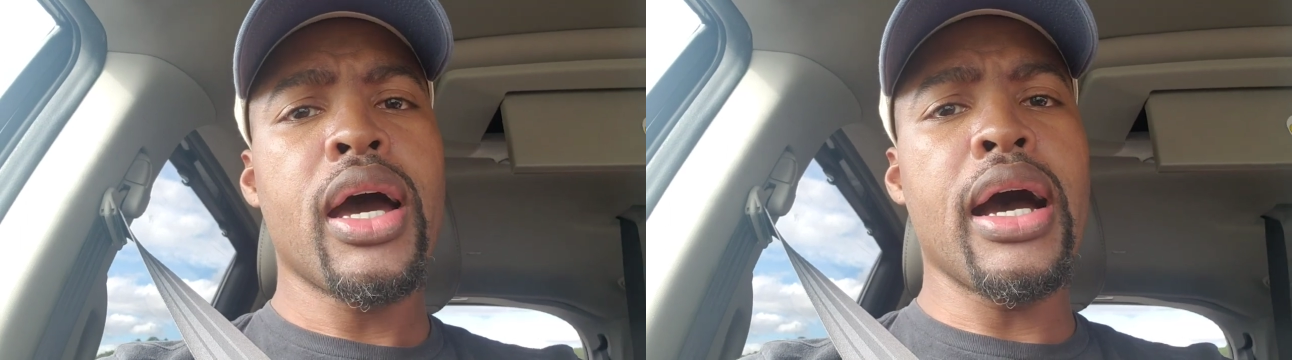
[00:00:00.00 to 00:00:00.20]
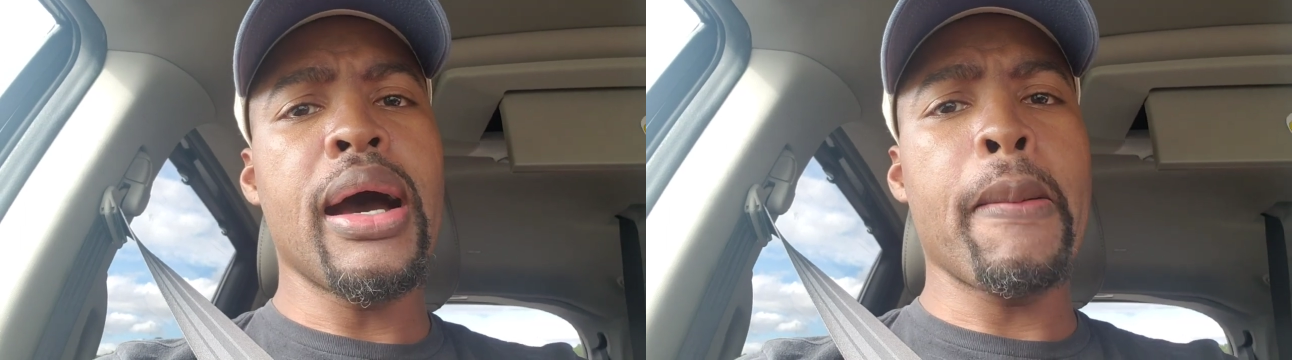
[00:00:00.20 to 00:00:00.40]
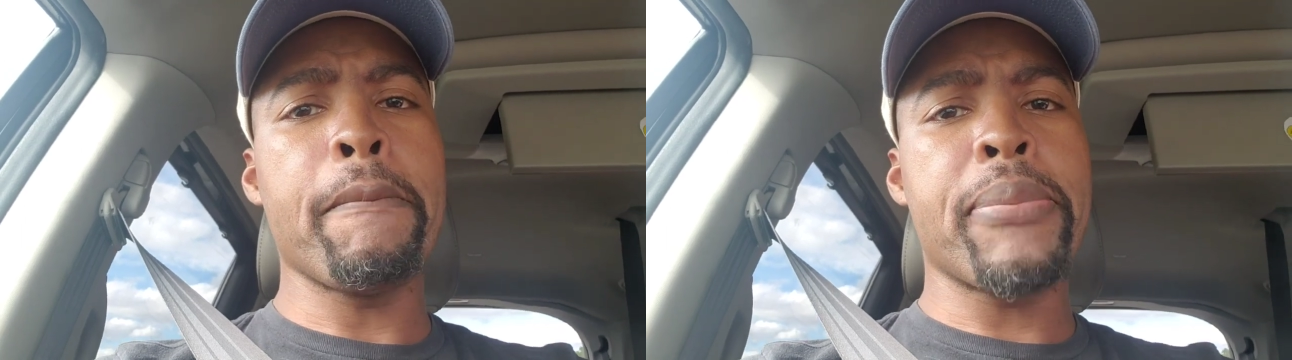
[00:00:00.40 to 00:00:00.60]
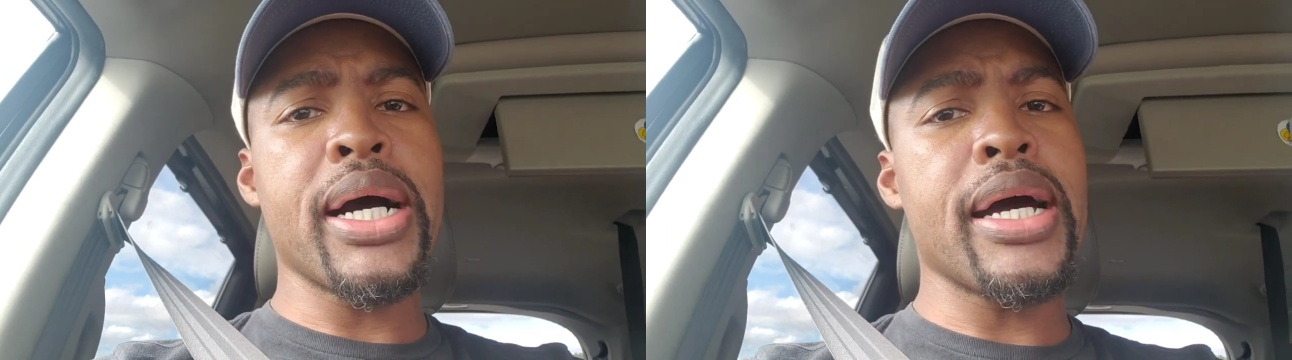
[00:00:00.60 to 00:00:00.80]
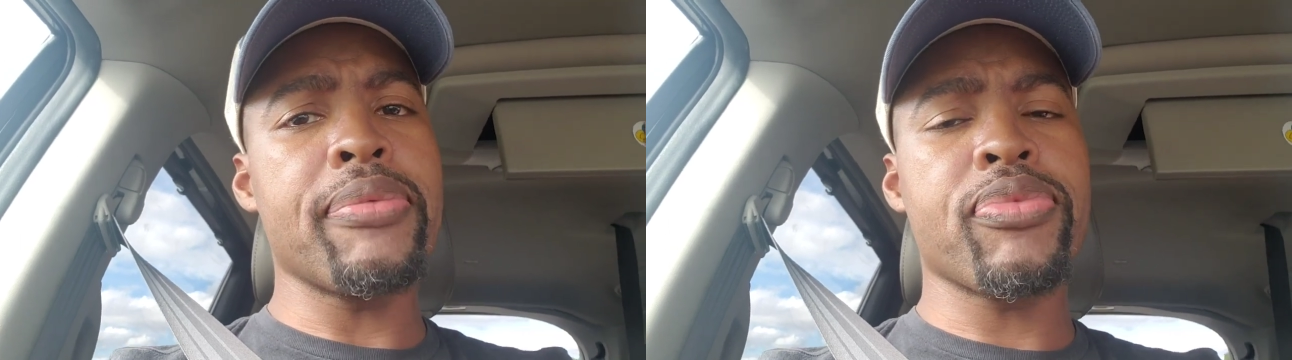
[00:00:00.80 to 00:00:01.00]
Um,
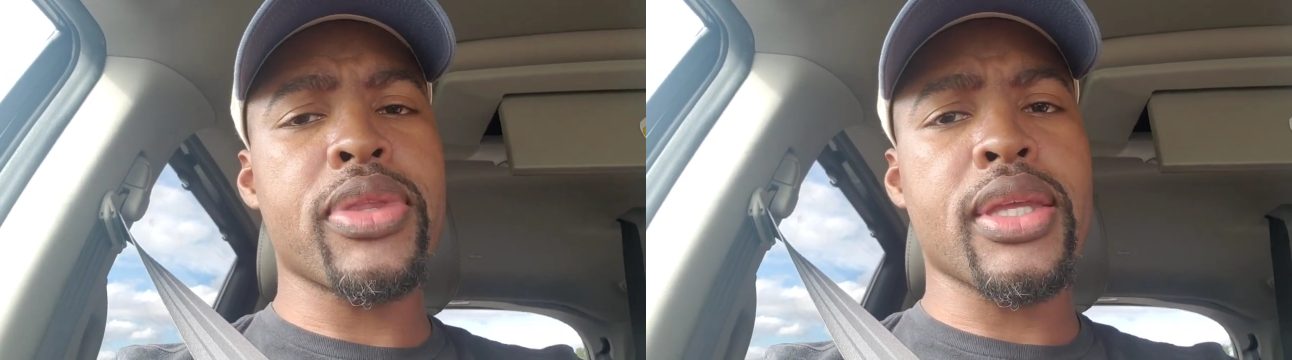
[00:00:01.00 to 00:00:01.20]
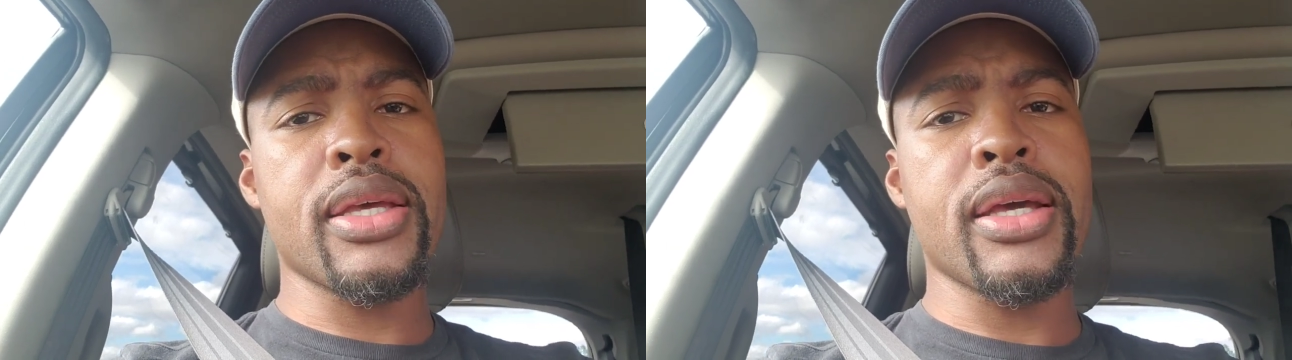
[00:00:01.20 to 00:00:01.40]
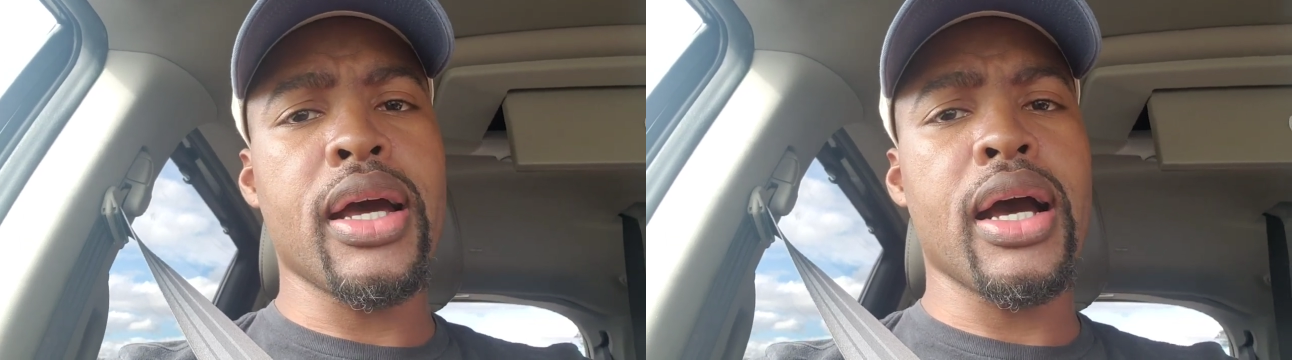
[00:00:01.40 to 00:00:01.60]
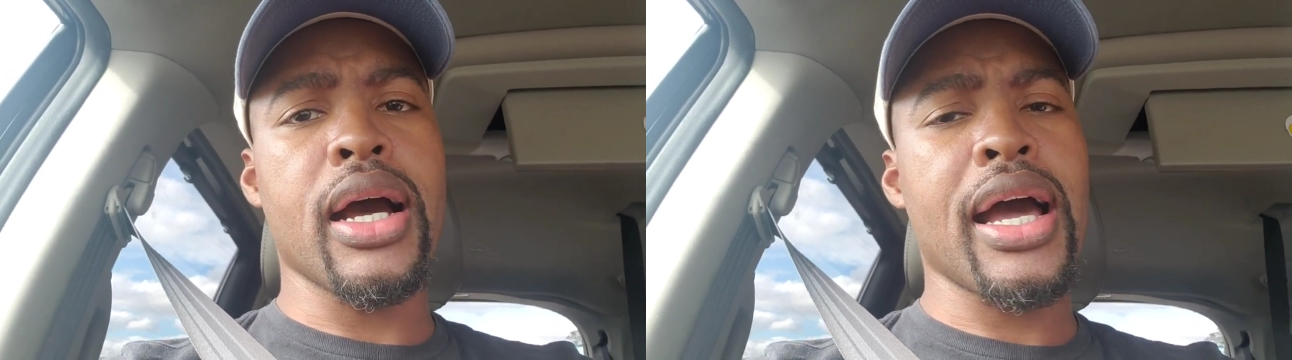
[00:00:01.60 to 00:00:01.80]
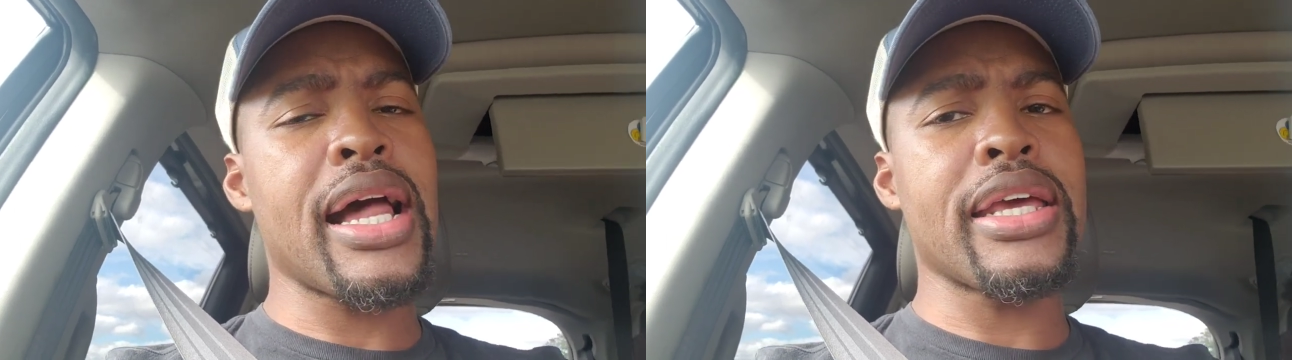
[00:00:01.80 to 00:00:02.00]
but
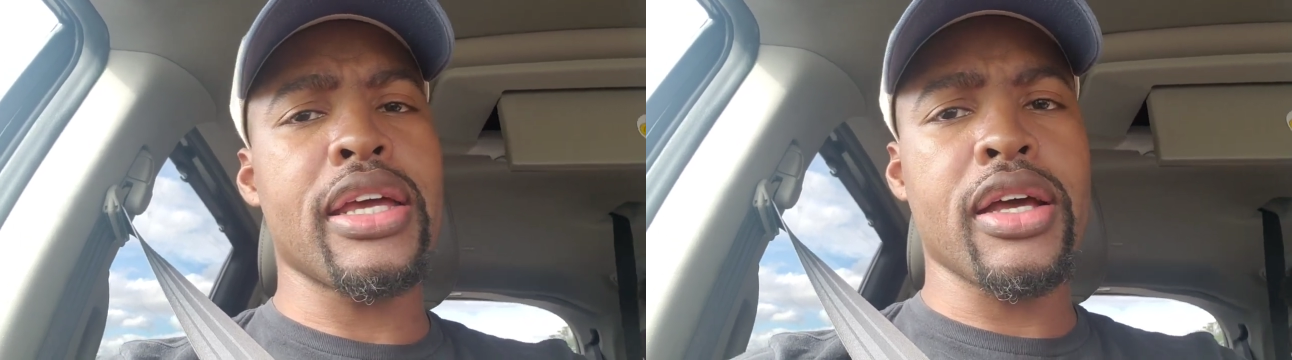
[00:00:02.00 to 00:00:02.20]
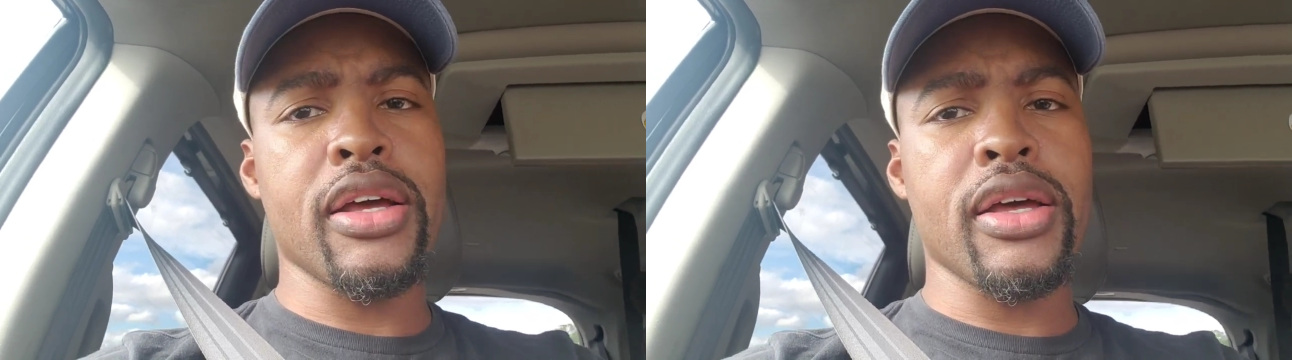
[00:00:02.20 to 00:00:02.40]
uh, highly